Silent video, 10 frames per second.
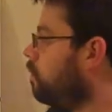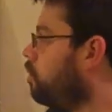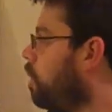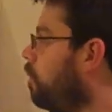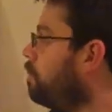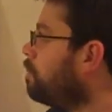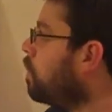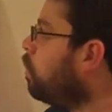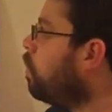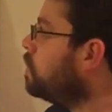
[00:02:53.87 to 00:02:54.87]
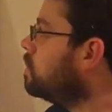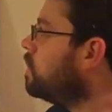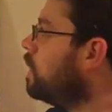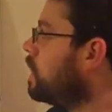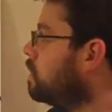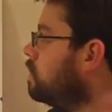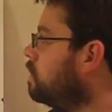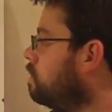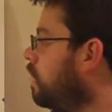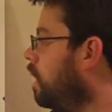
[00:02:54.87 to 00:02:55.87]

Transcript: So once elected,